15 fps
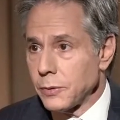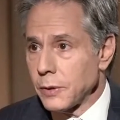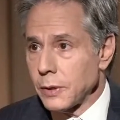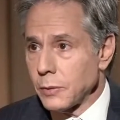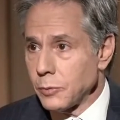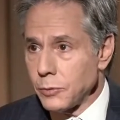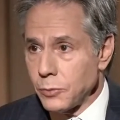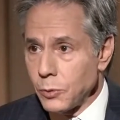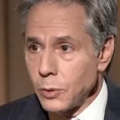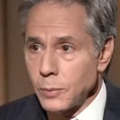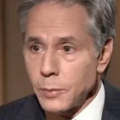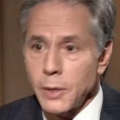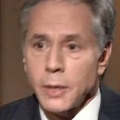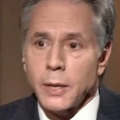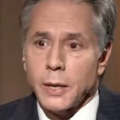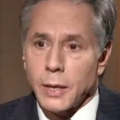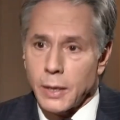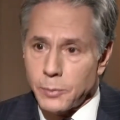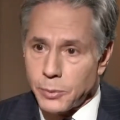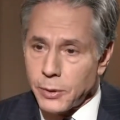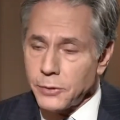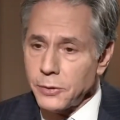of, of reform.
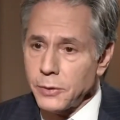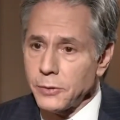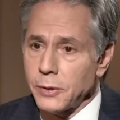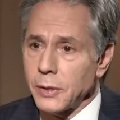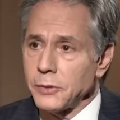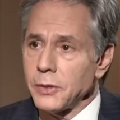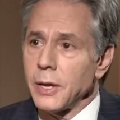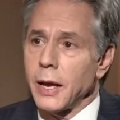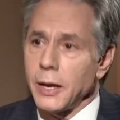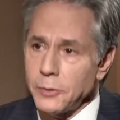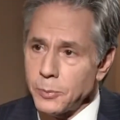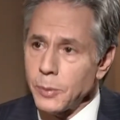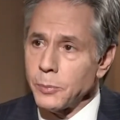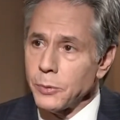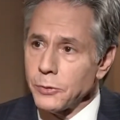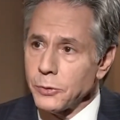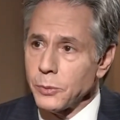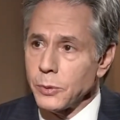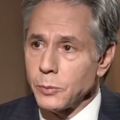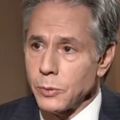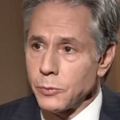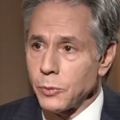And President Zelensky has been
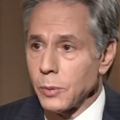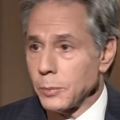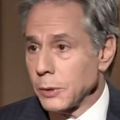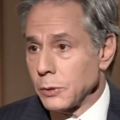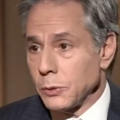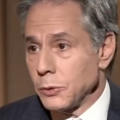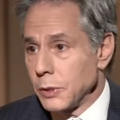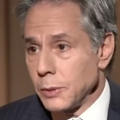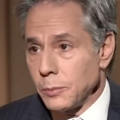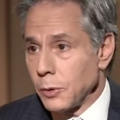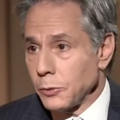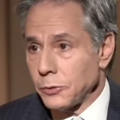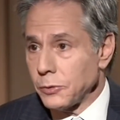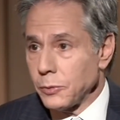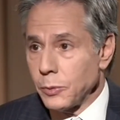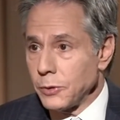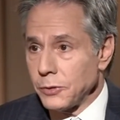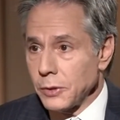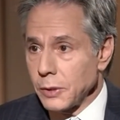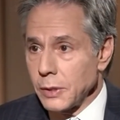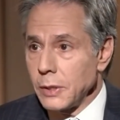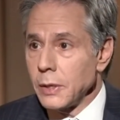pursuing reform, including most
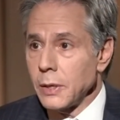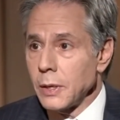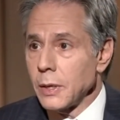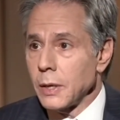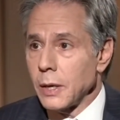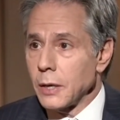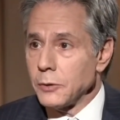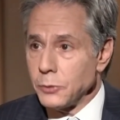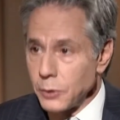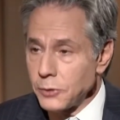recently uh,